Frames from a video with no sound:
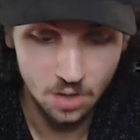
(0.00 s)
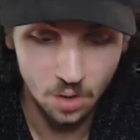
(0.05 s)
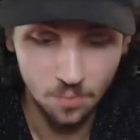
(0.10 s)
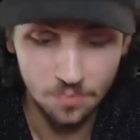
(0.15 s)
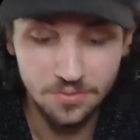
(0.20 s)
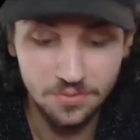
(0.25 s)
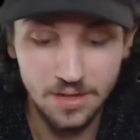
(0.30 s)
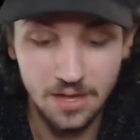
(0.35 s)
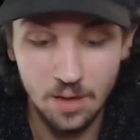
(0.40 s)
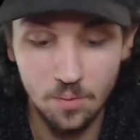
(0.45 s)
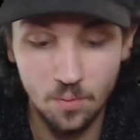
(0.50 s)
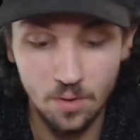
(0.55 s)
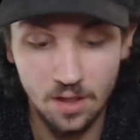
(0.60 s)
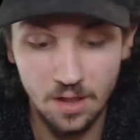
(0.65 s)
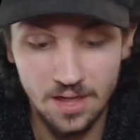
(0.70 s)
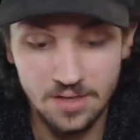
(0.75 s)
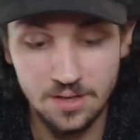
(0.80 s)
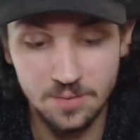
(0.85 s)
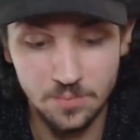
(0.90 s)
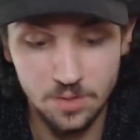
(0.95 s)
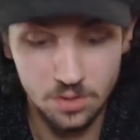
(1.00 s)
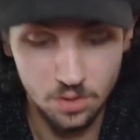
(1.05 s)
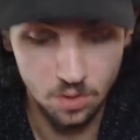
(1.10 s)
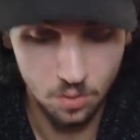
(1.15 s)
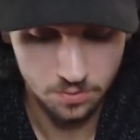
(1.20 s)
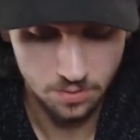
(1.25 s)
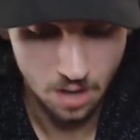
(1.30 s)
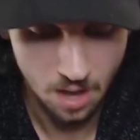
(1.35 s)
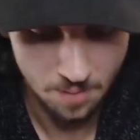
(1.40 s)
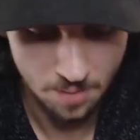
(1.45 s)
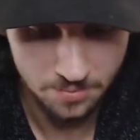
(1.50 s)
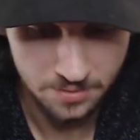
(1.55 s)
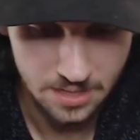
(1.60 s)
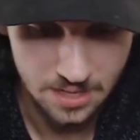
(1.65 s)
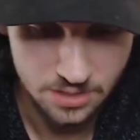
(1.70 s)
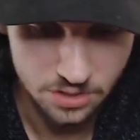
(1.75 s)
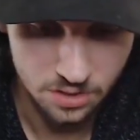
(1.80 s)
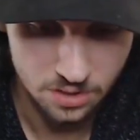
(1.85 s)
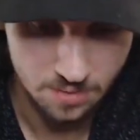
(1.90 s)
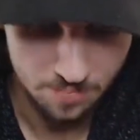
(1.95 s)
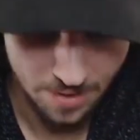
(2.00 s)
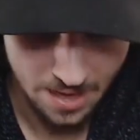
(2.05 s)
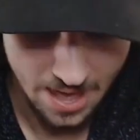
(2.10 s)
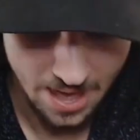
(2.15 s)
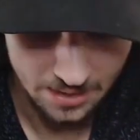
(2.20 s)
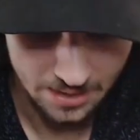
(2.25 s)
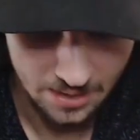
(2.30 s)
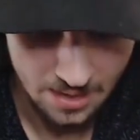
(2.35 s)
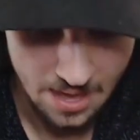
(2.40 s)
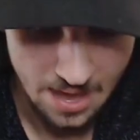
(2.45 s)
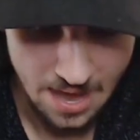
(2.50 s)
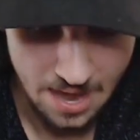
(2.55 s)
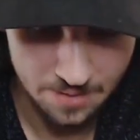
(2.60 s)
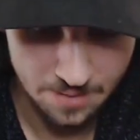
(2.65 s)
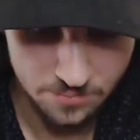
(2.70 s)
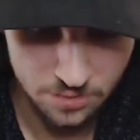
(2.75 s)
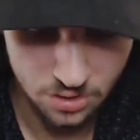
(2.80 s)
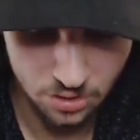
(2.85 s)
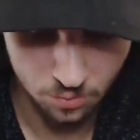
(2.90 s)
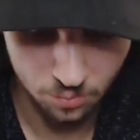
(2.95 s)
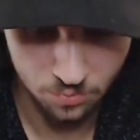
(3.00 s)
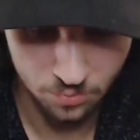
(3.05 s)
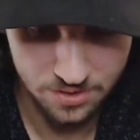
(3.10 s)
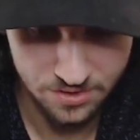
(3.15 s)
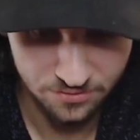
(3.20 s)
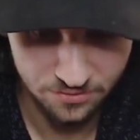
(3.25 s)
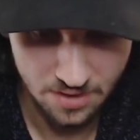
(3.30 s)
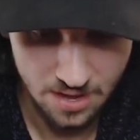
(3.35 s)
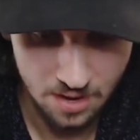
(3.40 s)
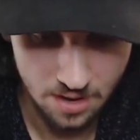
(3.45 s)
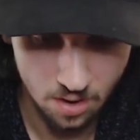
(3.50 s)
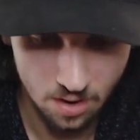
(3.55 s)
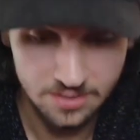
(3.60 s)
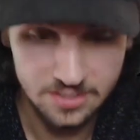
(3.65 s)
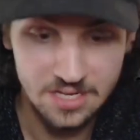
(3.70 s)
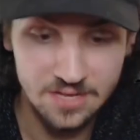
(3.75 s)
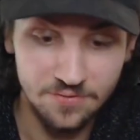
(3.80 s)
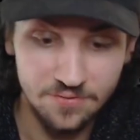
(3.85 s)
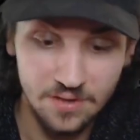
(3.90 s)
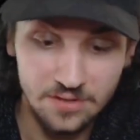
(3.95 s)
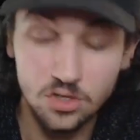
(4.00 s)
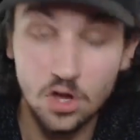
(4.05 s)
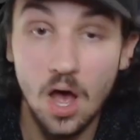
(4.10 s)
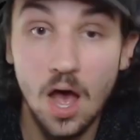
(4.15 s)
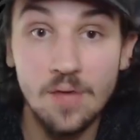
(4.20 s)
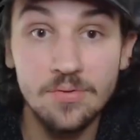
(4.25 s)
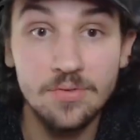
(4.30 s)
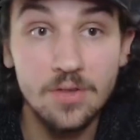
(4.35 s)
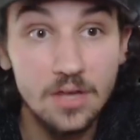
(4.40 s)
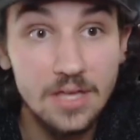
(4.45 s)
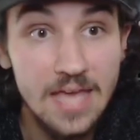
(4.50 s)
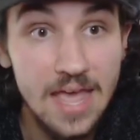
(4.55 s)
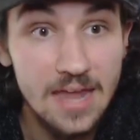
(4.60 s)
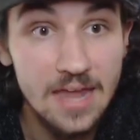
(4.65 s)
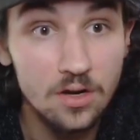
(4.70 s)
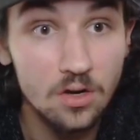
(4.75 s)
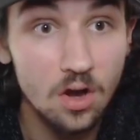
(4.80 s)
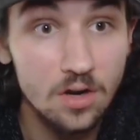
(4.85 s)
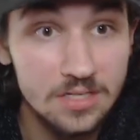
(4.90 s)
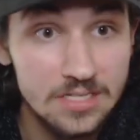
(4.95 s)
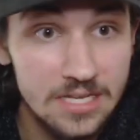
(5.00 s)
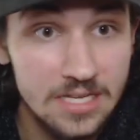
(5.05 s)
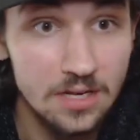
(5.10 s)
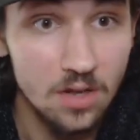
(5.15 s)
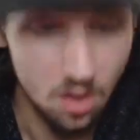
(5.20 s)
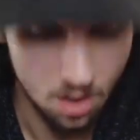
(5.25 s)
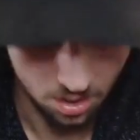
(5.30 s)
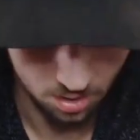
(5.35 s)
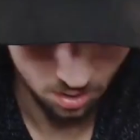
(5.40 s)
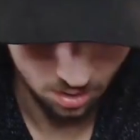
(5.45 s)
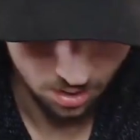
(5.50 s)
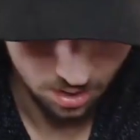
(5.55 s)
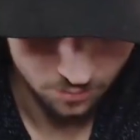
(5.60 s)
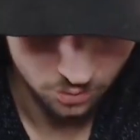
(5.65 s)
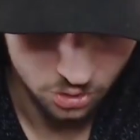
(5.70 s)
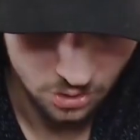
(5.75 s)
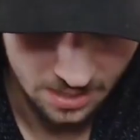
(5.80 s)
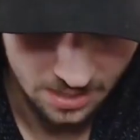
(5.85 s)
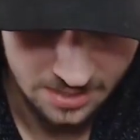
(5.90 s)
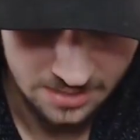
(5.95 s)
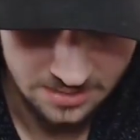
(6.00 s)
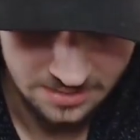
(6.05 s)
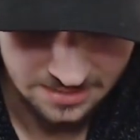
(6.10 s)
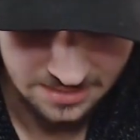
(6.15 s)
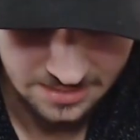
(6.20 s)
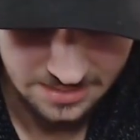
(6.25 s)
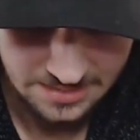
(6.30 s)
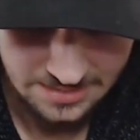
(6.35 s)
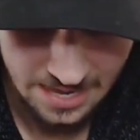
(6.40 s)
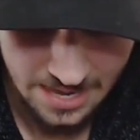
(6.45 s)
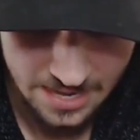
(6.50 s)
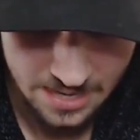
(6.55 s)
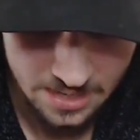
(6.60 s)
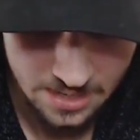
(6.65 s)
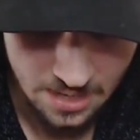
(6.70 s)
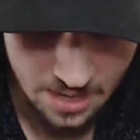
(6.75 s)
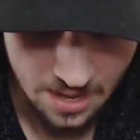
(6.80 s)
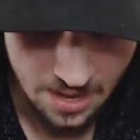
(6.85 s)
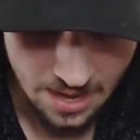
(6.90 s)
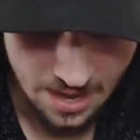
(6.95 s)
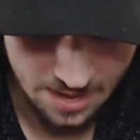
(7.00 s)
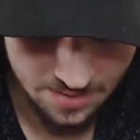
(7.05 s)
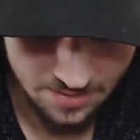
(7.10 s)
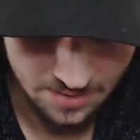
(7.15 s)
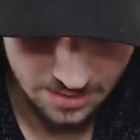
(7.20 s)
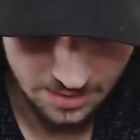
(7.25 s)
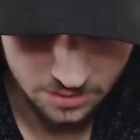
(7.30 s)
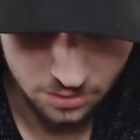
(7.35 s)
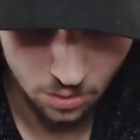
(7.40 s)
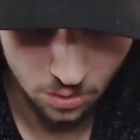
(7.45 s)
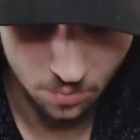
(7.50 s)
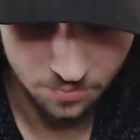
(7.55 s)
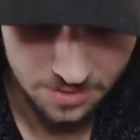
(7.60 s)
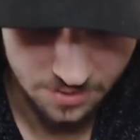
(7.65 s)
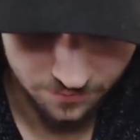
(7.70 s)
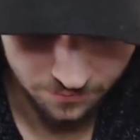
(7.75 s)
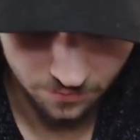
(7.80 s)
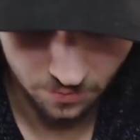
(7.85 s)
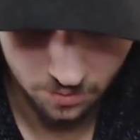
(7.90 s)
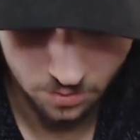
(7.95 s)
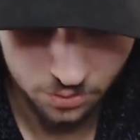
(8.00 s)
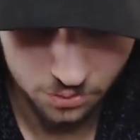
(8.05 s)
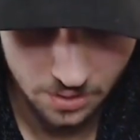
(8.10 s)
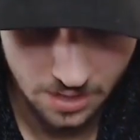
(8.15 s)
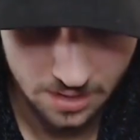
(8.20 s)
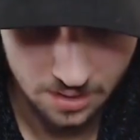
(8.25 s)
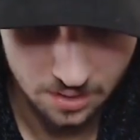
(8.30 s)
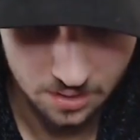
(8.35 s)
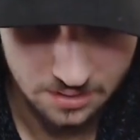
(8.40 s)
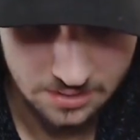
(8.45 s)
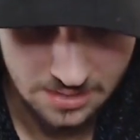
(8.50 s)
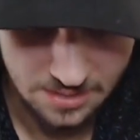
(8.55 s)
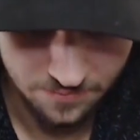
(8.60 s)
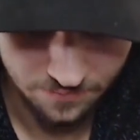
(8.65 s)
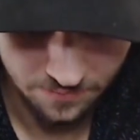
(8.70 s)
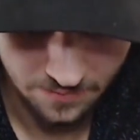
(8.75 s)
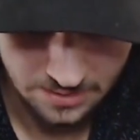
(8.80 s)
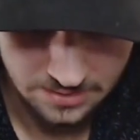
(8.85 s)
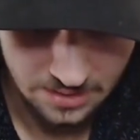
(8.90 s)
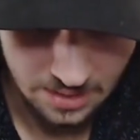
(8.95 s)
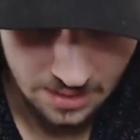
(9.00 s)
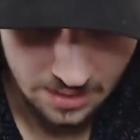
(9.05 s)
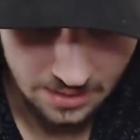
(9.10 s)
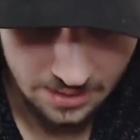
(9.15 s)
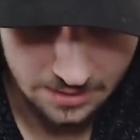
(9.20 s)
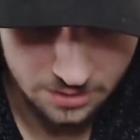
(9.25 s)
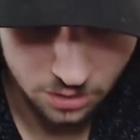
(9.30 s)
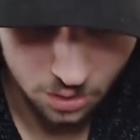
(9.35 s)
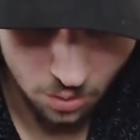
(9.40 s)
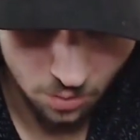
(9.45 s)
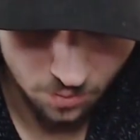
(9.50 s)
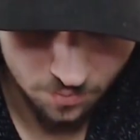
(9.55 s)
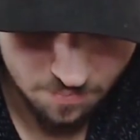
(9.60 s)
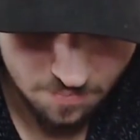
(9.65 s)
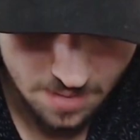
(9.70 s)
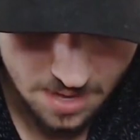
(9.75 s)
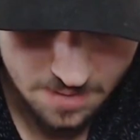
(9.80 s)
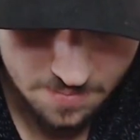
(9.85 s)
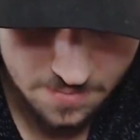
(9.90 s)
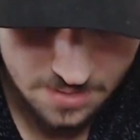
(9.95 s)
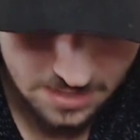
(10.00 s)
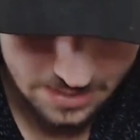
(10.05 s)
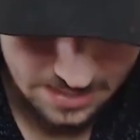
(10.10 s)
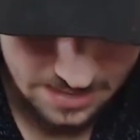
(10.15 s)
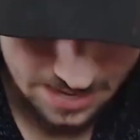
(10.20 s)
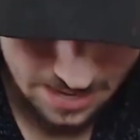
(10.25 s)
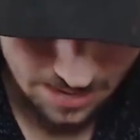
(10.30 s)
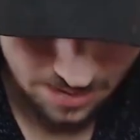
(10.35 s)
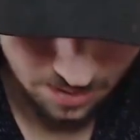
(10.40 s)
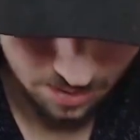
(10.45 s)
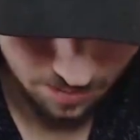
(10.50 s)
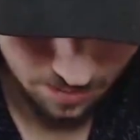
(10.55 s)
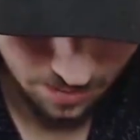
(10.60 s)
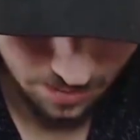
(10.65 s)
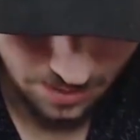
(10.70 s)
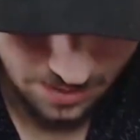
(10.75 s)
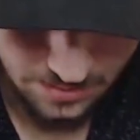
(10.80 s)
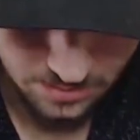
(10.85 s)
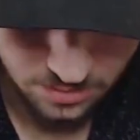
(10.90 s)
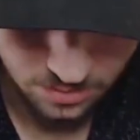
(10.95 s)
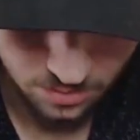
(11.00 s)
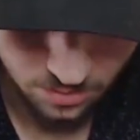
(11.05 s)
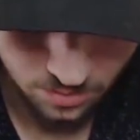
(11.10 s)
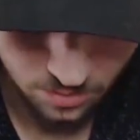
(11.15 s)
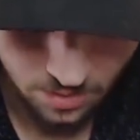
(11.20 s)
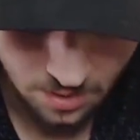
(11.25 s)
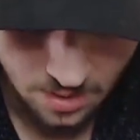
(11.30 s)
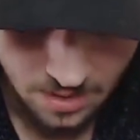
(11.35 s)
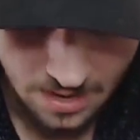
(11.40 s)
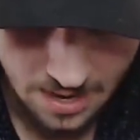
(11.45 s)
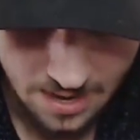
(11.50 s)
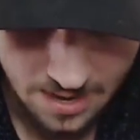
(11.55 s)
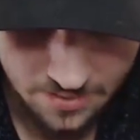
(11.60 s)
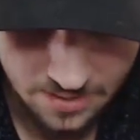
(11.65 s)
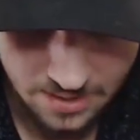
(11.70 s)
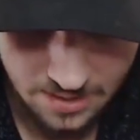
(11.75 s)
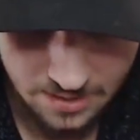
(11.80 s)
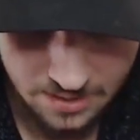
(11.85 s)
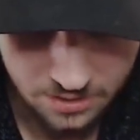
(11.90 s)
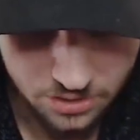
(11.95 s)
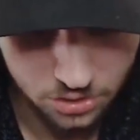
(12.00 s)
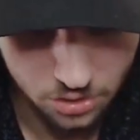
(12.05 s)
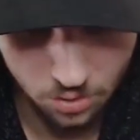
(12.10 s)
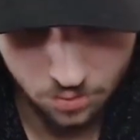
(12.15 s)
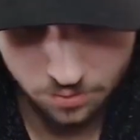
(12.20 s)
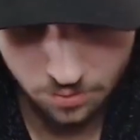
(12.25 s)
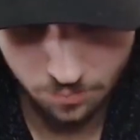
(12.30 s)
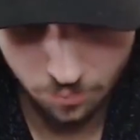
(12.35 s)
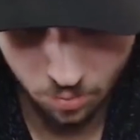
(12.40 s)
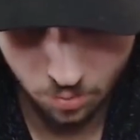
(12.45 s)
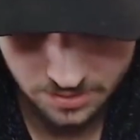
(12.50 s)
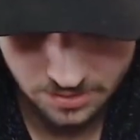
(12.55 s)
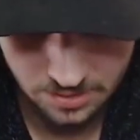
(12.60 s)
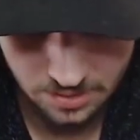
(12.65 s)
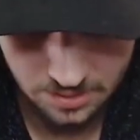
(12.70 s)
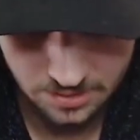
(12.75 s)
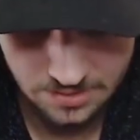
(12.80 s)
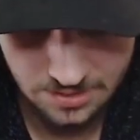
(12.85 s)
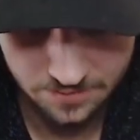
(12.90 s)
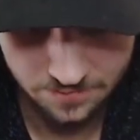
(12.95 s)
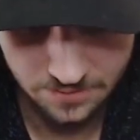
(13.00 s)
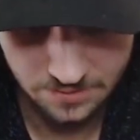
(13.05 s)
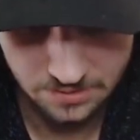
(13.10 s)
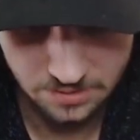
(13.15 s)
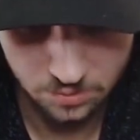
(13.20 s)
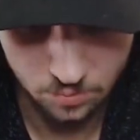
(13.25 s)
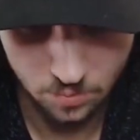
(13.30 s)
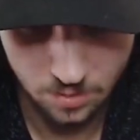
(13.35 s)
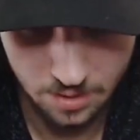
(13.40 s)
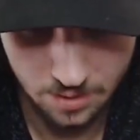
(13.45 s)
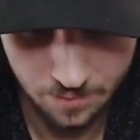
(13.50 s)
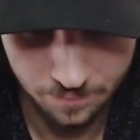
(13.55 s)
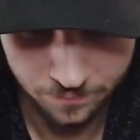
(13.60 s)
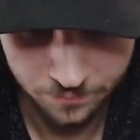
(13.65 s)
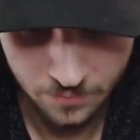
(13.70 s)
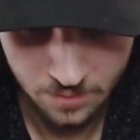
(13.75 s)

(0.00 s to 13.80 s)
don't think I will. I think I'm going to go with Goblin Cage on the back, and I'm just going to reset on defense. The Canon Cart did lock on, so that is insane. And then let's go with the Inferno Dragon on defense. Let's go with maybe the Canon up high too. And then let's just go with the poison on defense as well.